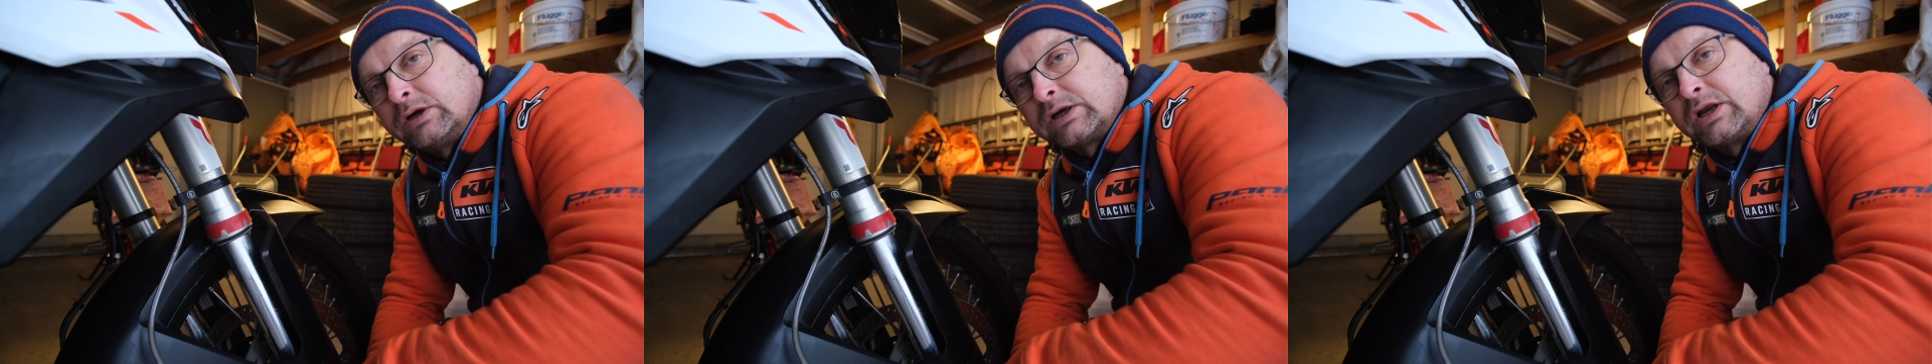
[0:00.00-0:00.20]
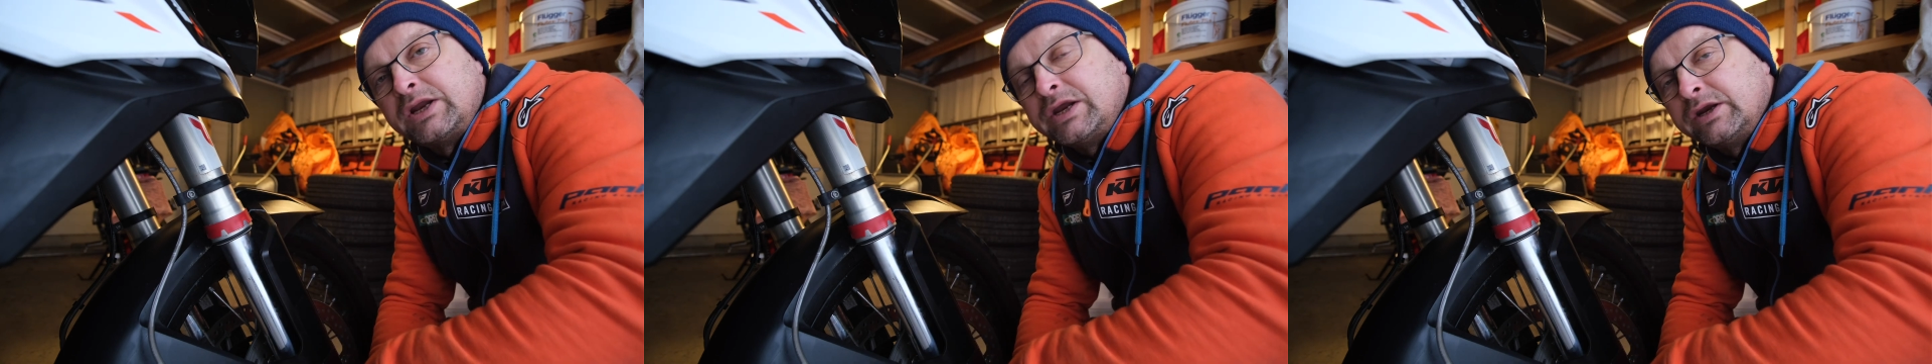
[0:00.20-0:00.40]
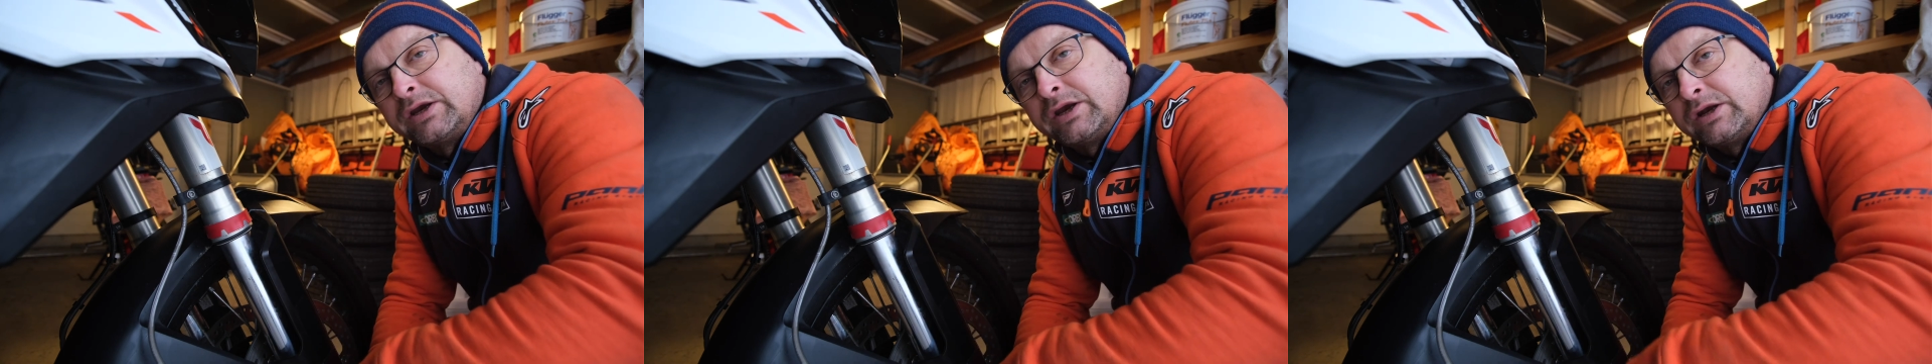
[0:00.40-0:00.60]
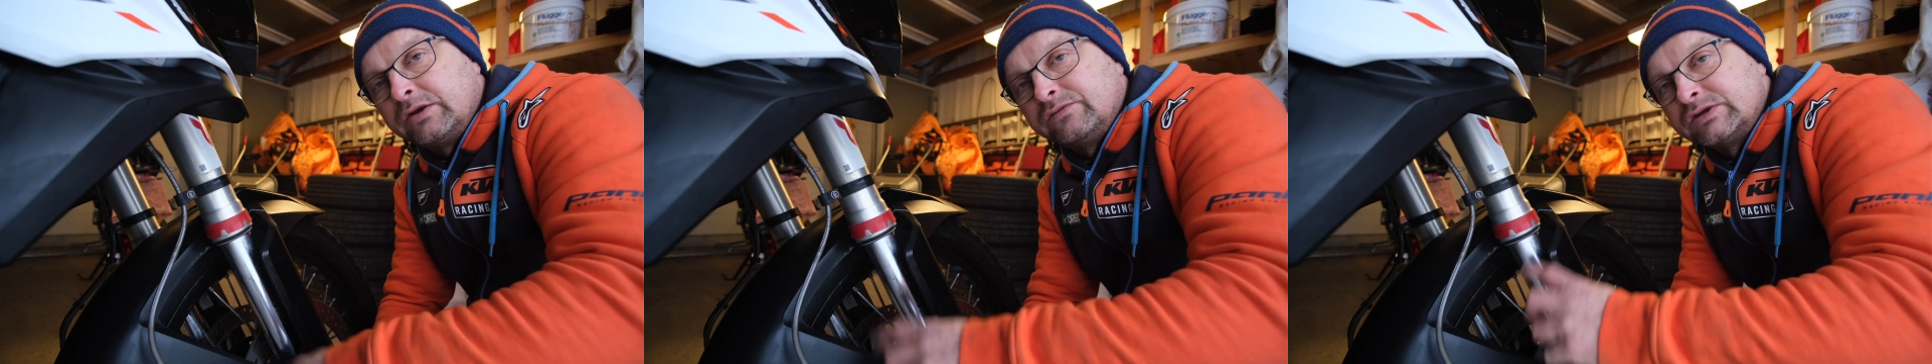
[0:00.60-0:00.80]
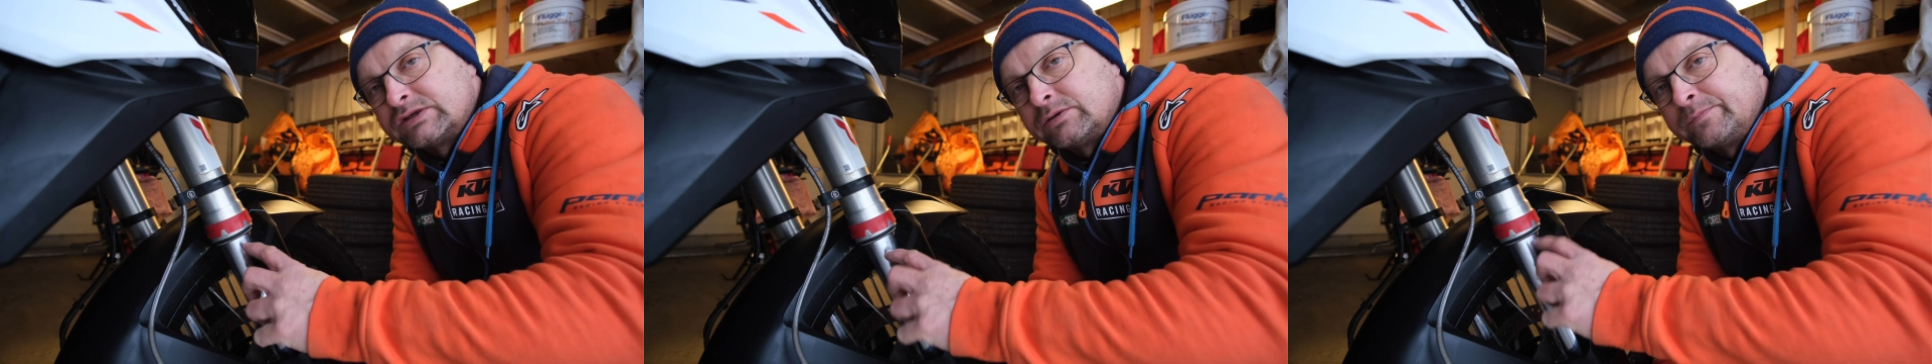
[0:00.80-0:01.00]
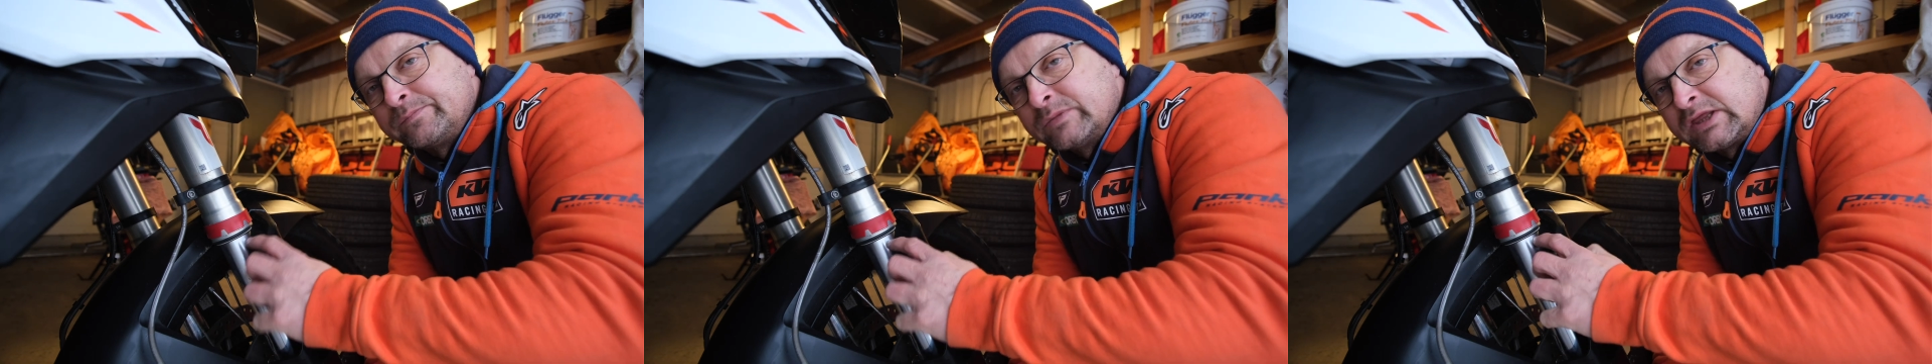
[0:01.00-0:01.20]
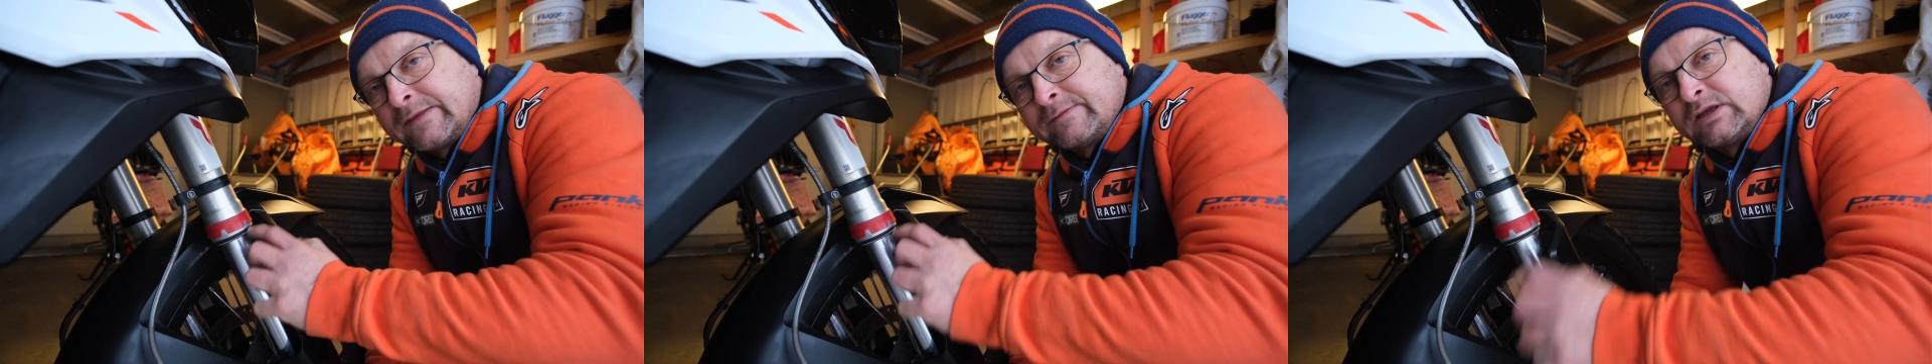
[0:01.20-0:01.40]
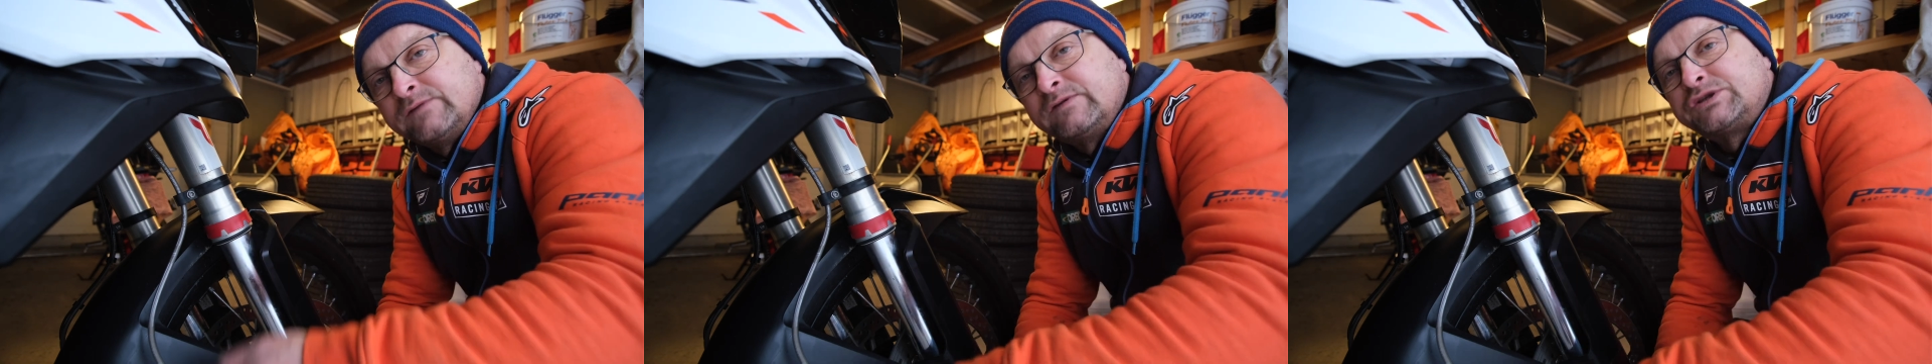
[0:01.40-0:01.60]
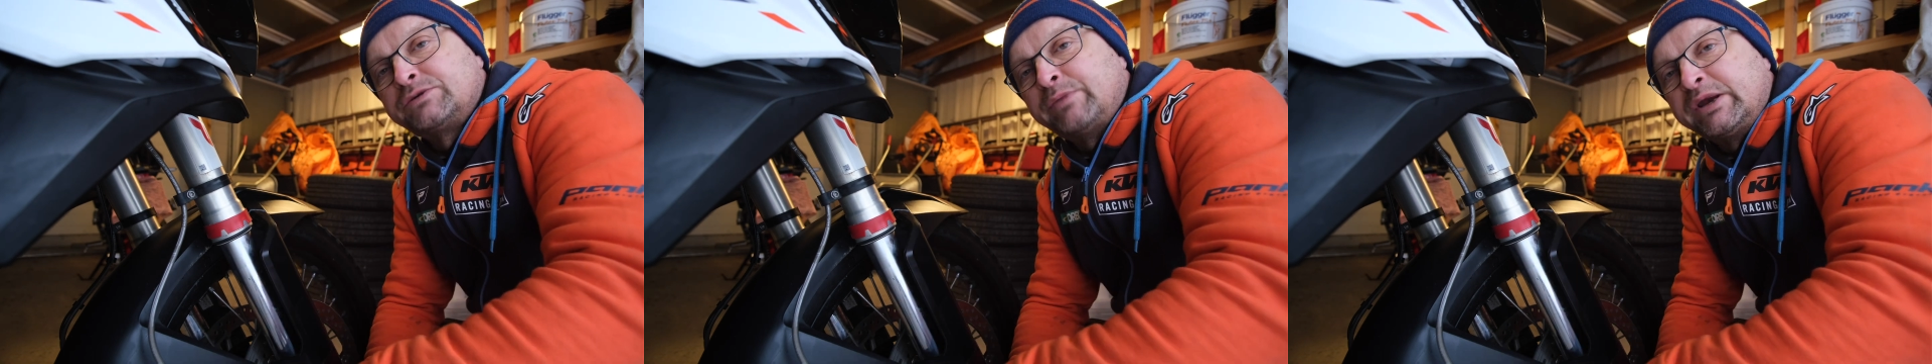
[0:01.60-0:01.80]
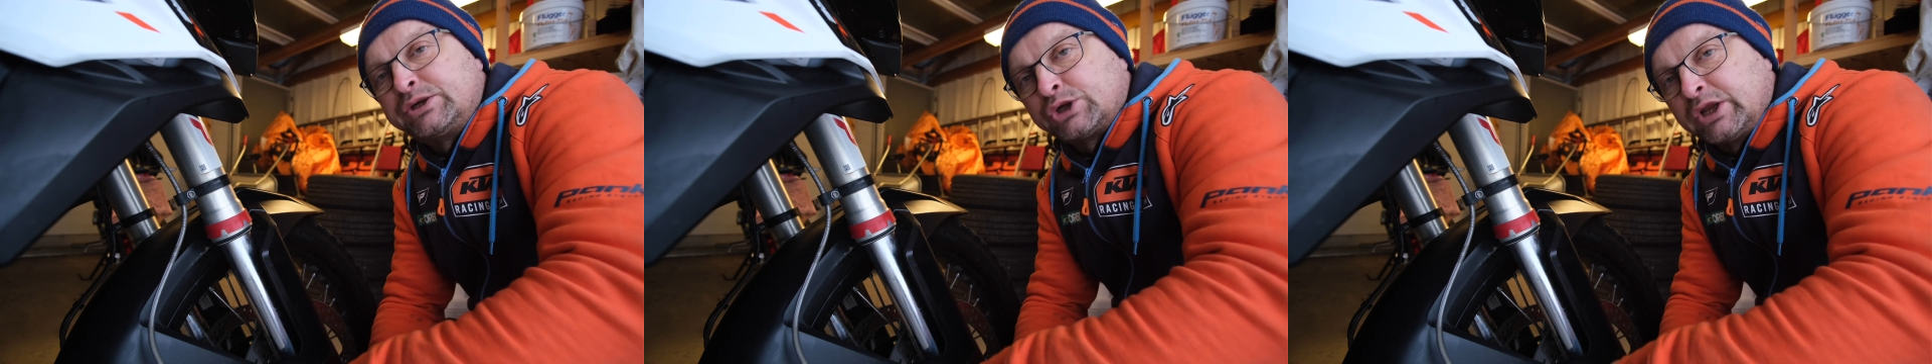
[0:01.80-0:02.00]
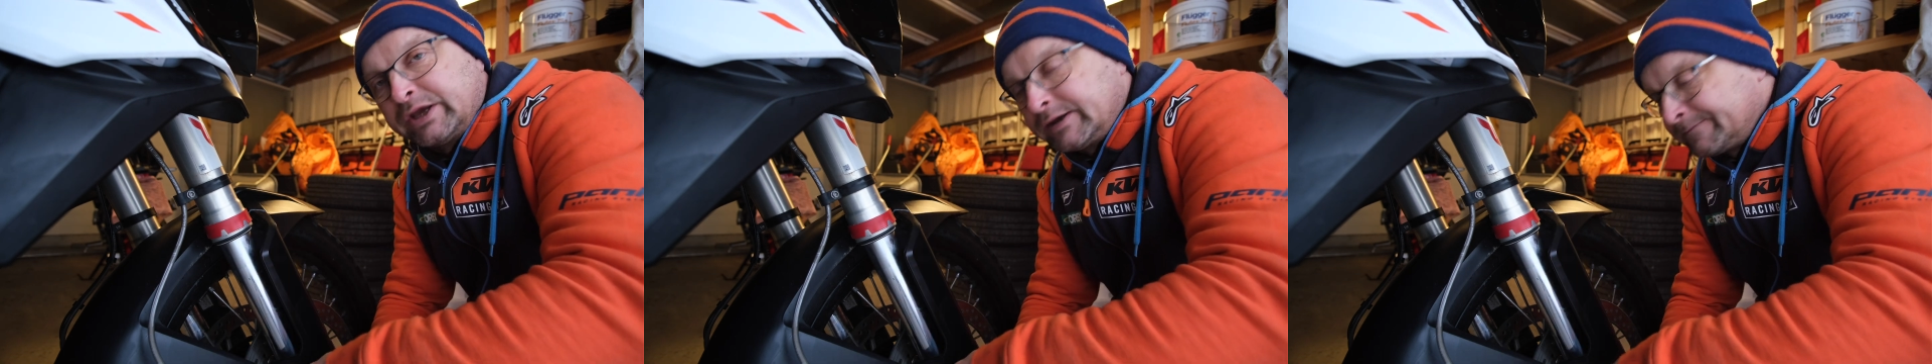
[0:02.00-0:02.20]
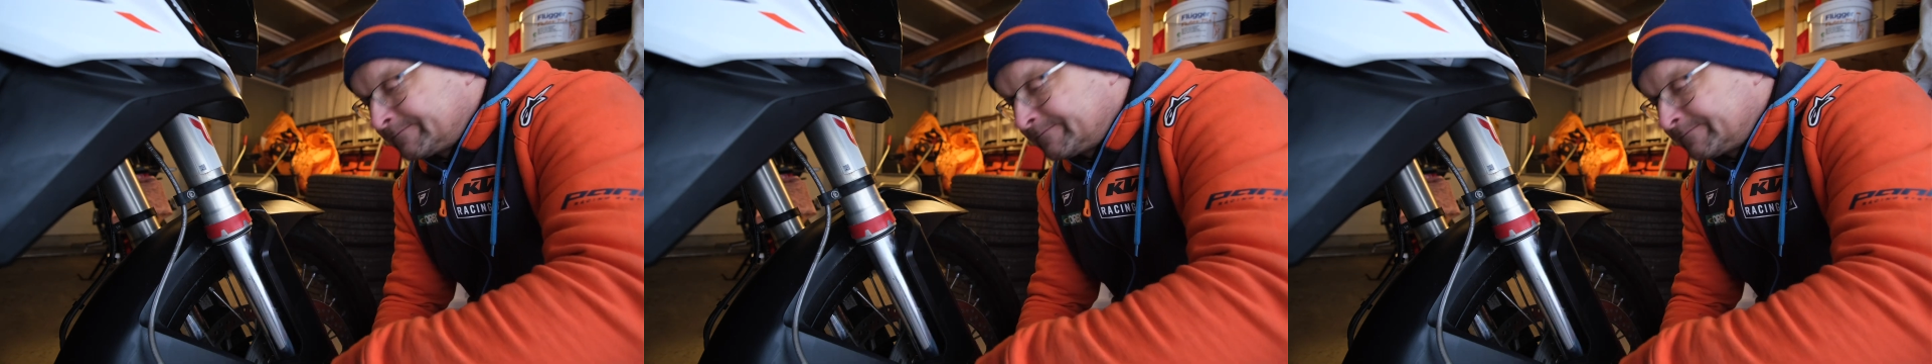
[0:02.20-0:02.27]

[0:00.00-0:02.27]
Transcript: clean again if it's a major leak.